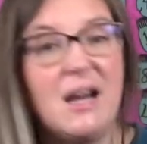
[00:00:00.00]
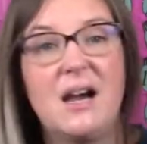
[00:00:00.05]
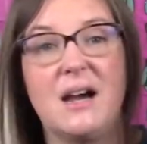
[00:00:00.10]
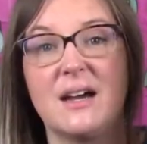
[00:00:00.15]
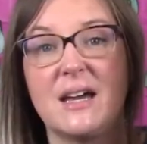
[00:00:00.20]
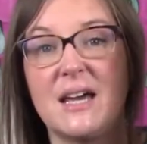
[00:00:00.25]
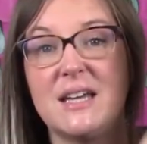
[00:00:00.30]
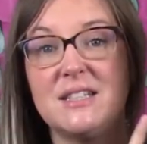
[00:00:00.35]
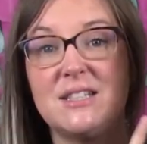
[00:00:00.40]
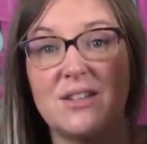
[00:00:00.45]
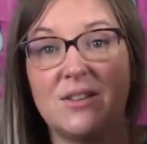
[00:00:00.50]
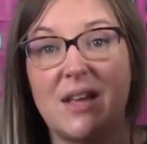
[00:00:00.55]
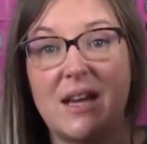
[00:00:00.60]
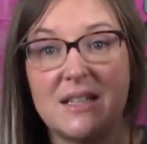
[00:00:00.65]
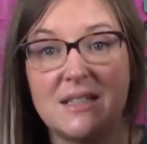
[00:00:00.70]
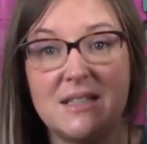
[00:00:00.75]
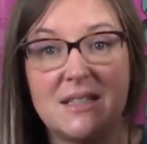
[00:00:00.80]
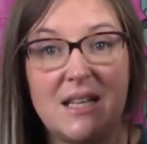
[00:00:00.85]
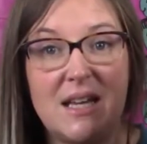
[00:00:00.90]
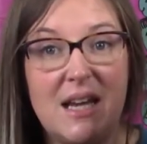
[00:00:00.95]
Okay, so
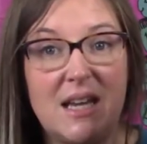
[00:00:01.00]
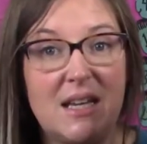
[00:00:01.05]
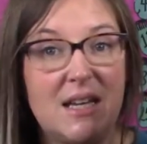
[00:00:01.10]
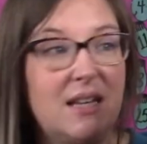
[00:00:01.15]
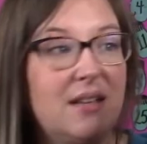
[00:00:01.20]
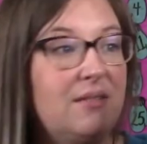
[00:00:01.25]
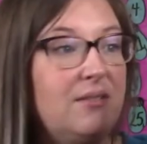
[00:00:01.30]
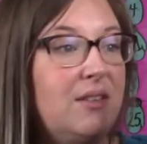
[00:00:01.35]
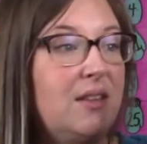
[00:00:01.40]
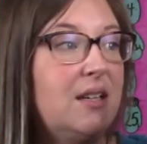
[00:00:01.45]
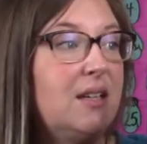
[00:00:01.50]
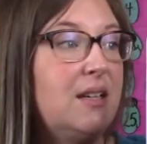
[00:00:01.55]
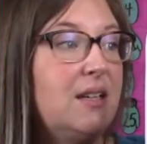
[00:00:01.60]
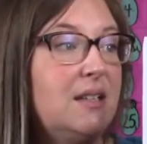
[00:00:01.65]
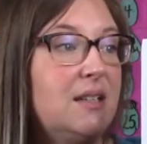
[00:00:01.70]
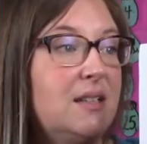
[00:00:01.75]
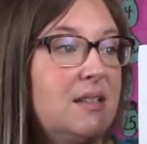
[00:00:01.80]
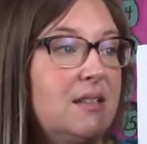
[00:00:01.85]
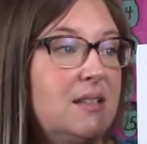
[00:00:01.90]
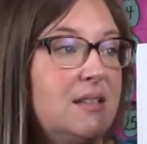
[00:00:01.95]
that's the end of the
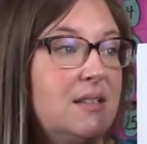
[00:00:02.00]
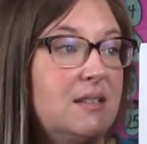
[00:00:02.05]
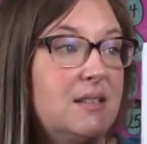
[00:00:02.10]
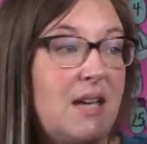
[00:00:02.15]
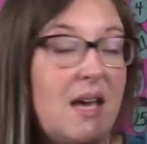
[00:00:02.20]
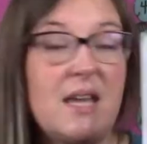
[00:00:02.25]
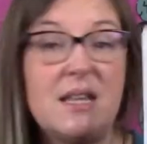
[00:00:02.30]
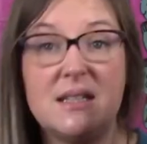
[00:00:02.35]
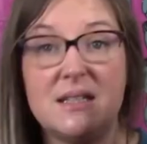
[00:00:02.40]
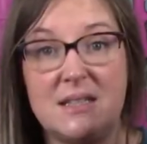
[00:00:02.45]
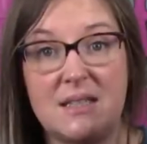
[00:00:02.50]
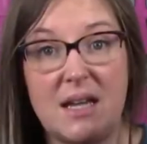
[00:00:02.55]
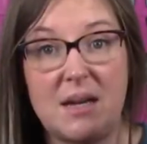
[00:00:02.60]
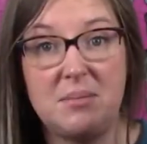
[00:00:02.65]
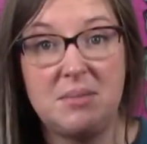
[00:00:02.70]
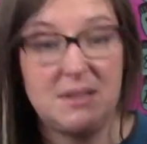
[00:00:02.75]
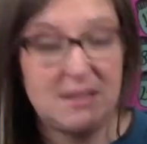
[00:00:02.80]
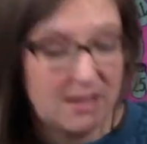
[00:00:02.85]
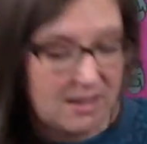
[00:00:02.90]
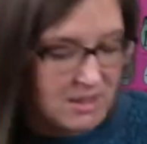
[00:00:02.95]
ten
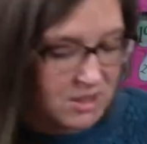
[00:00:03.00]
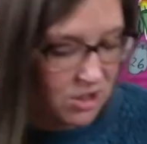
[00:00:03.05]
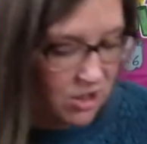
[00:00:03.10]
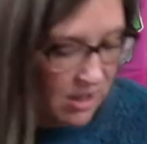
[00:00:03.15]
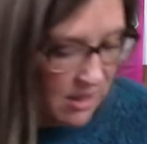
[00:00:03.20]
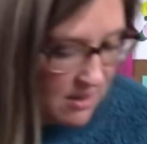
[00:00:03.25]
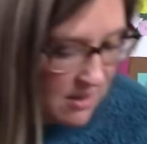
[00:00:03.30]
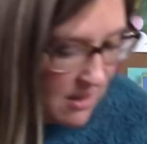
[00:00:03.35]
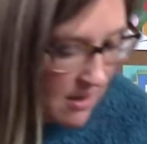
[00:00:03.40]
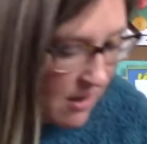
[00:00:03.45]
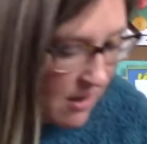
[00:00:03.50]
step study sheet.